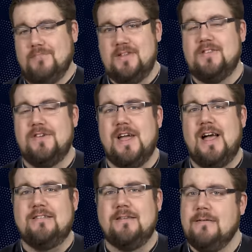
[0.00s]
I see you
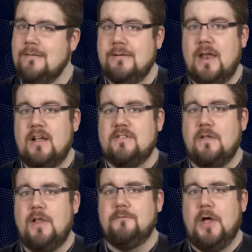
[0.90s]
guys, and I
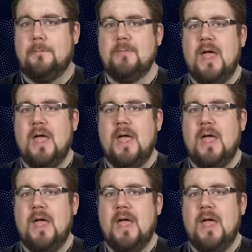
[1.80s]
still love you.